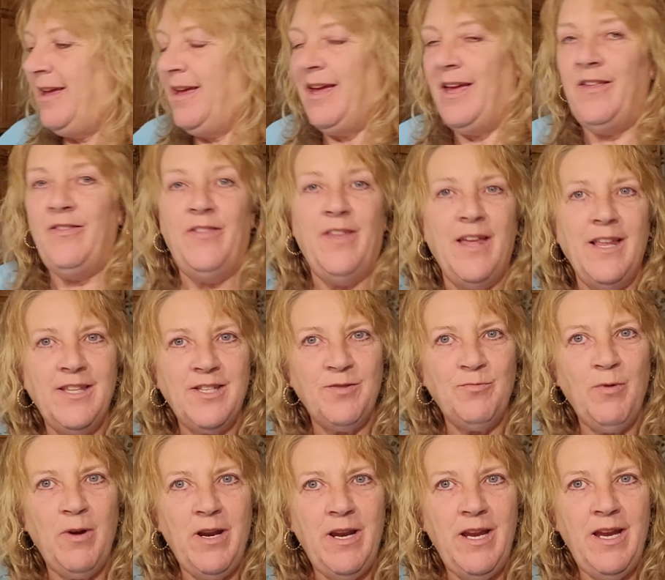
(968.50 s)
And that's
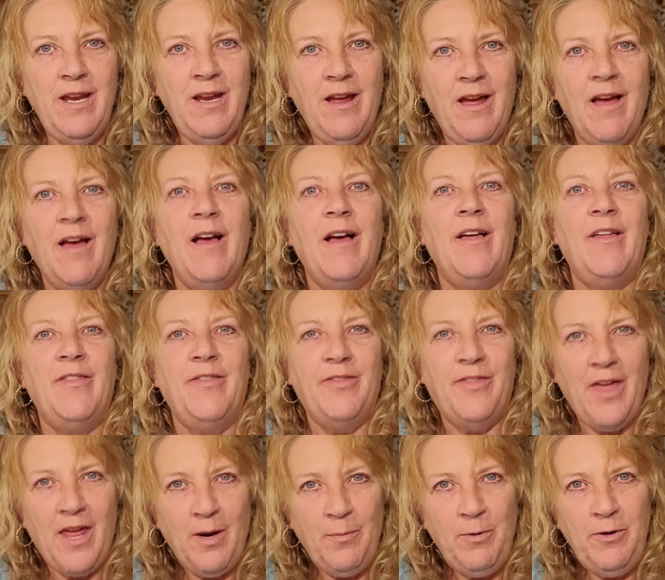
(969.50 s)
ready.
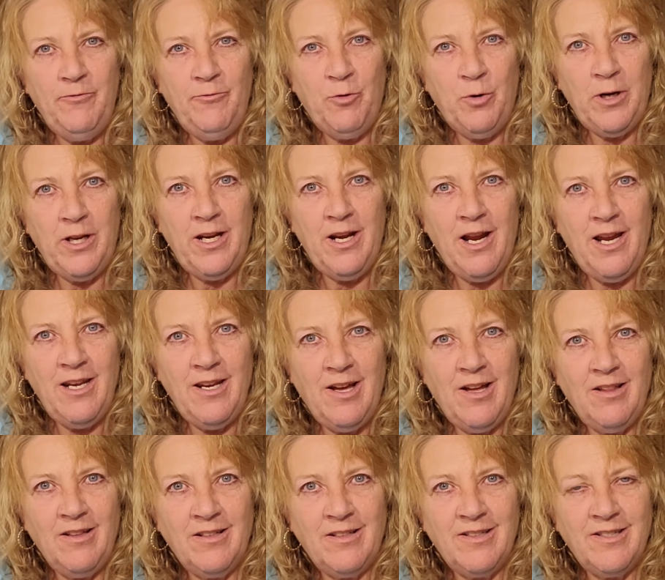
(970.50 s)
That'll be
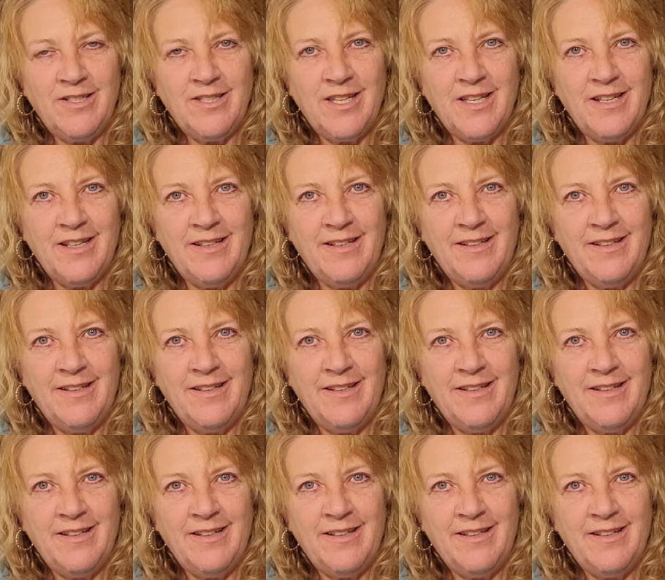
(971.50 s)
$49.